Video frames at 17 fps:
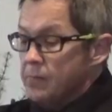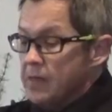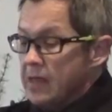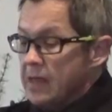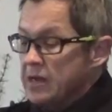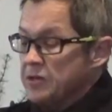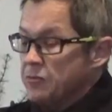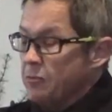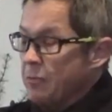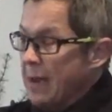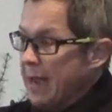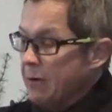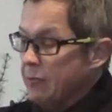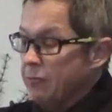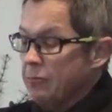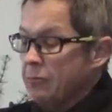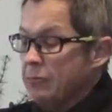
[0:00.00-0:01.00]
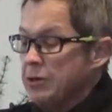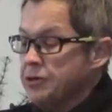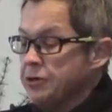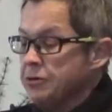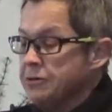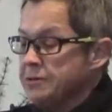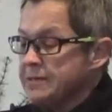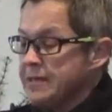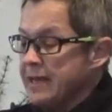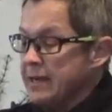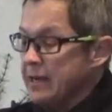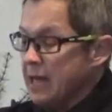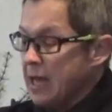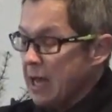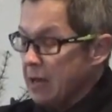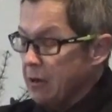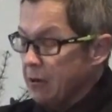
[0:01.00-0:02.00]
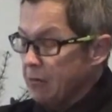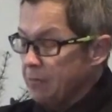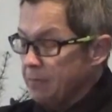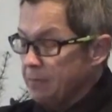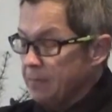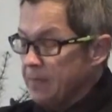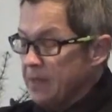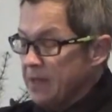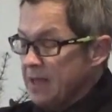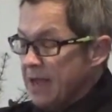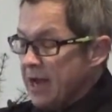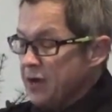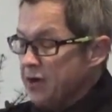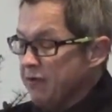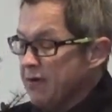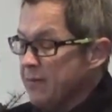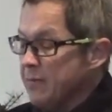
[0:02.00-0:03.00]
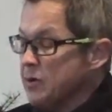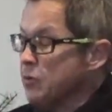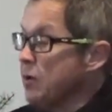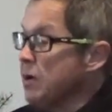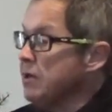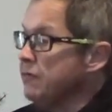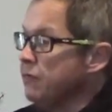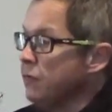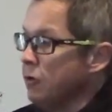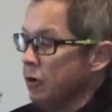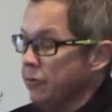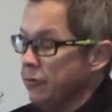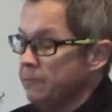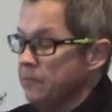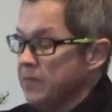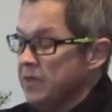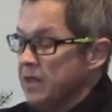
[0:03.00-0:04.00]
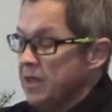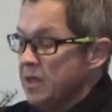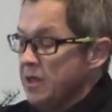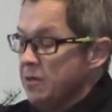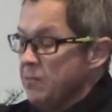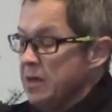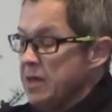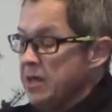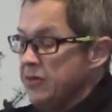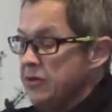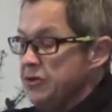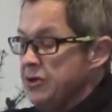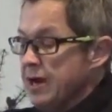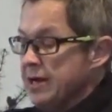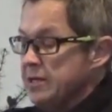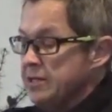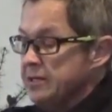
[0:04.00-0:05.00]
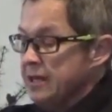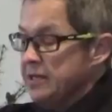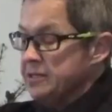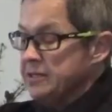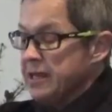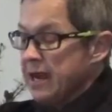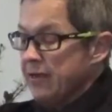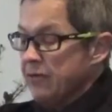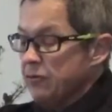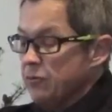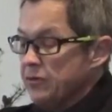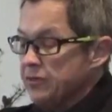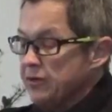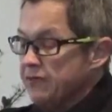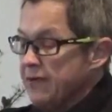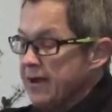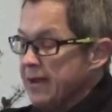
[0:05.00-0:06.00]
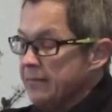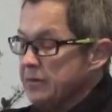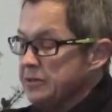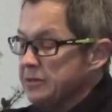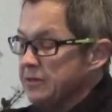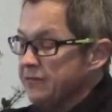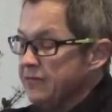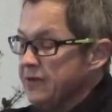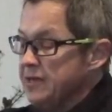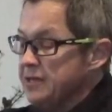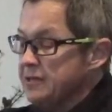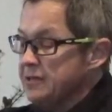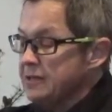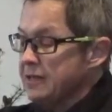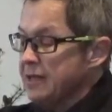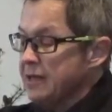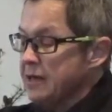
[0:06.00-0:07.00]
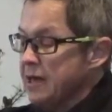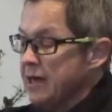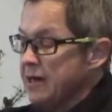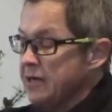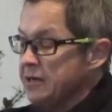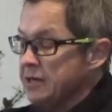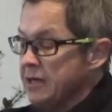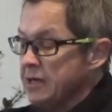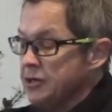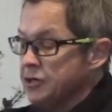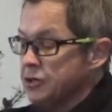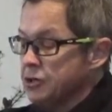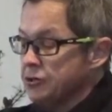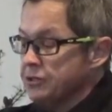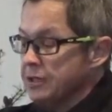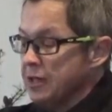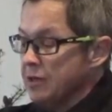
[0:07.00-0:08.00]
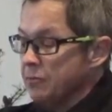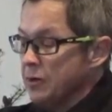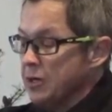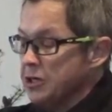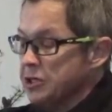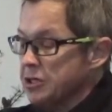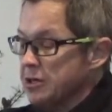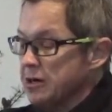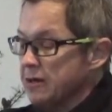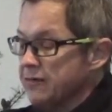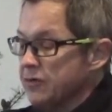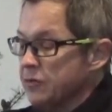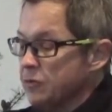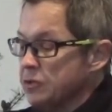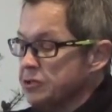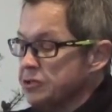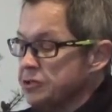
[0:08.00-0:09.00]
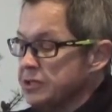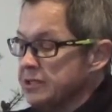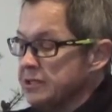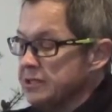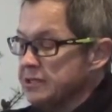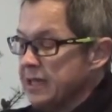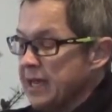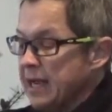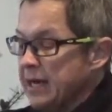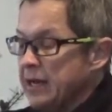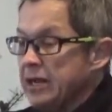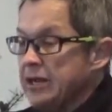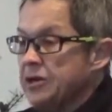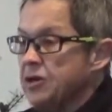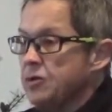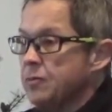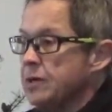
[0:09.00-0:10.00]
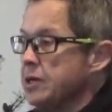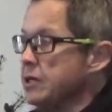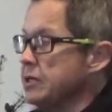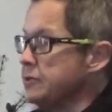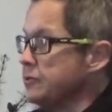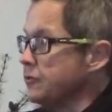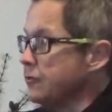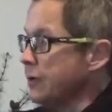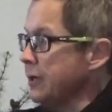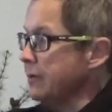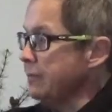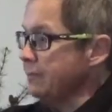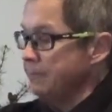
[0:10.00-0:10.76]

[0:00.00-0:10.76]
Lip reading: It is by Richard Santiago. On November 24th, many in the United States gathered with their families to feast in unintentional celebration of the worst genocide in human history.